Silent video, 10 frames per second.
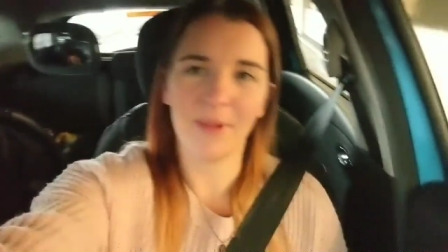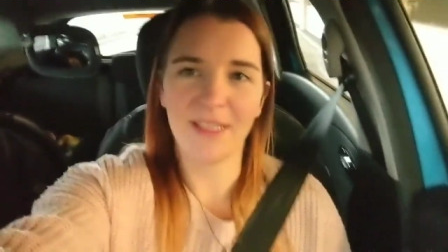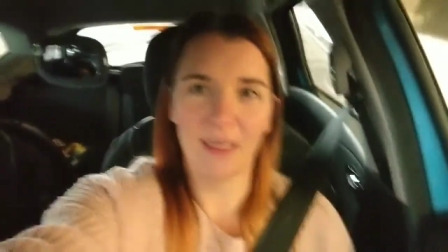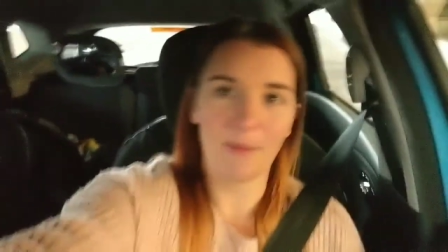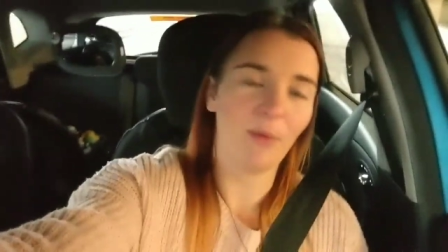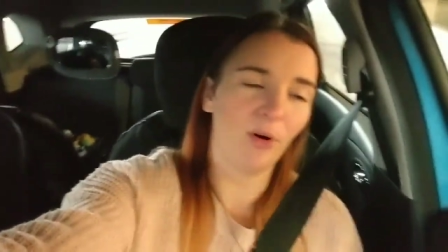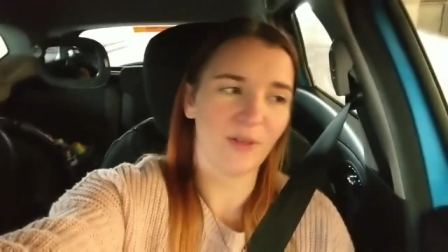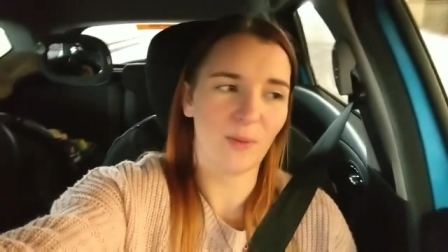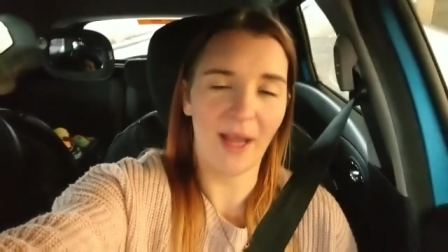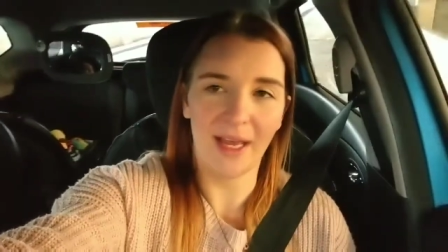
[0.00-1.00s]
They did a bit
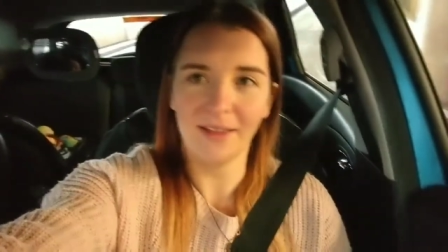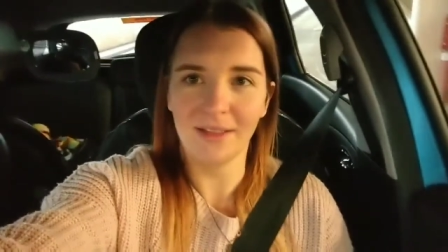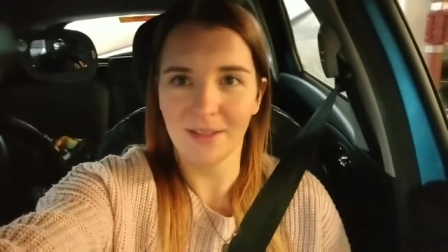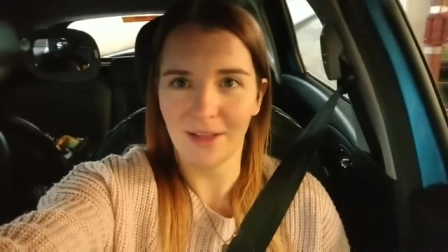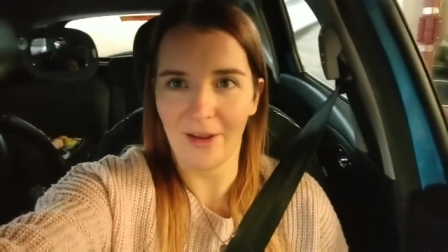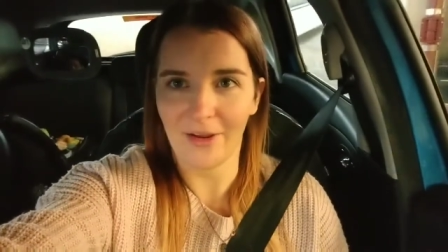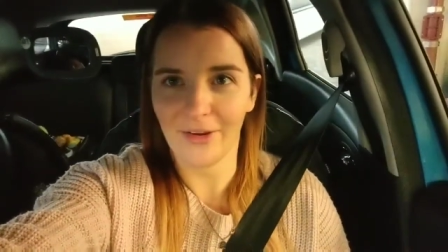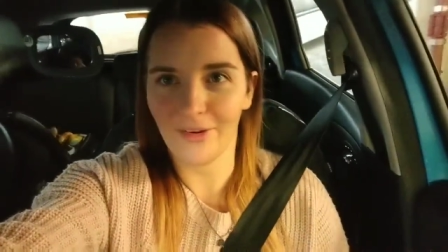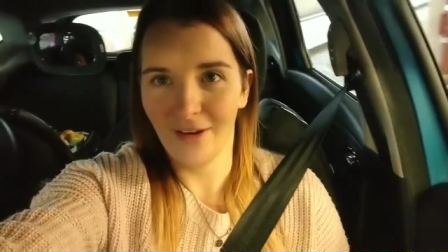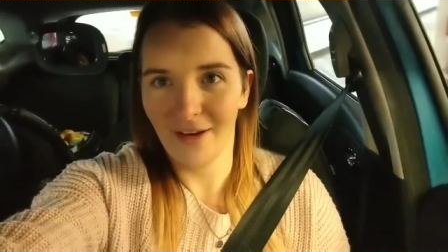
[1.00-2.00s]
more as well, so
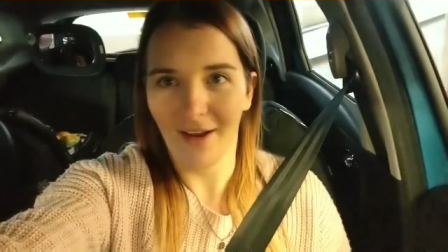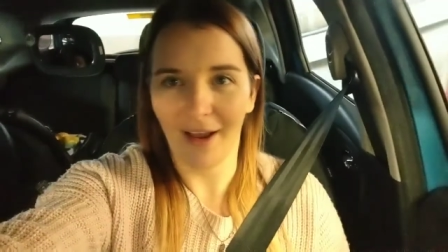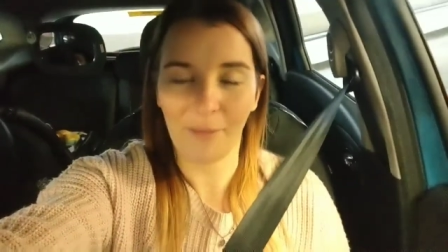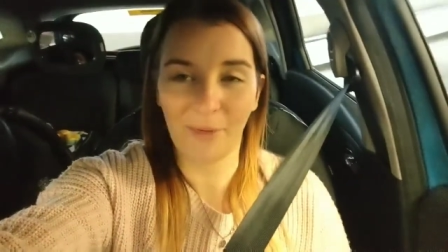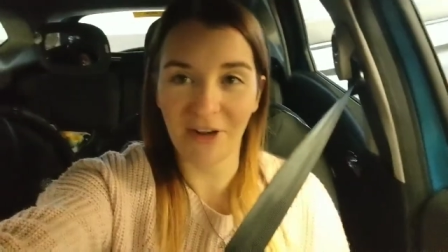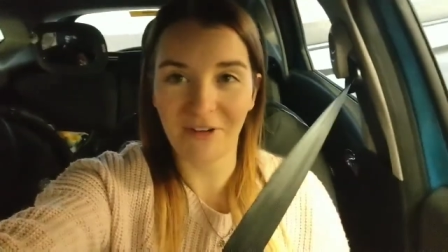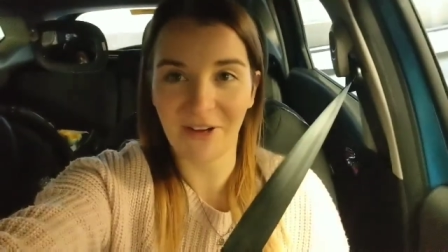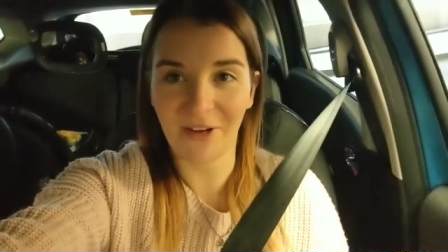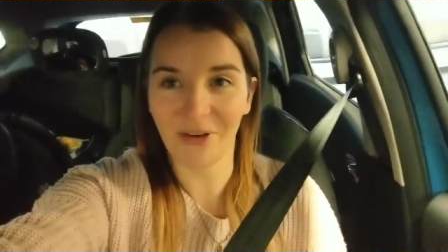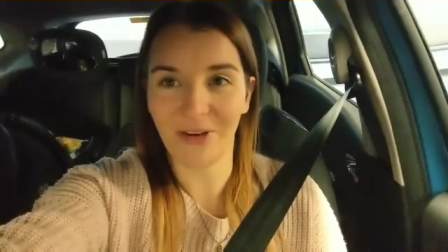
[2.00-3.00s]
I'm going to
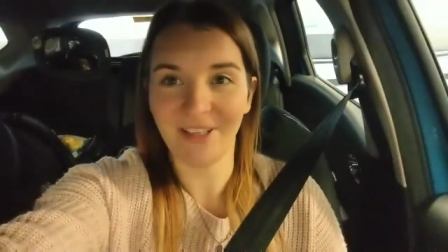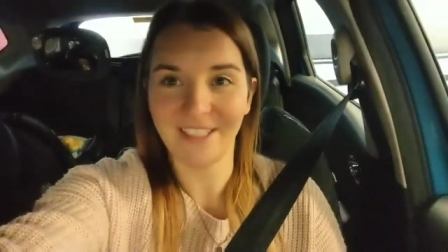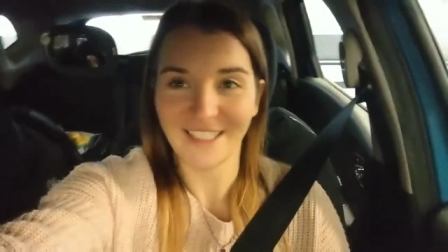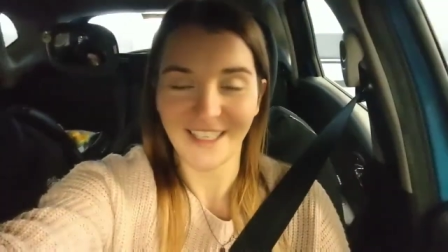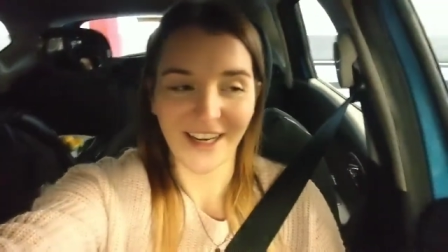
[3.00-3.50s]
record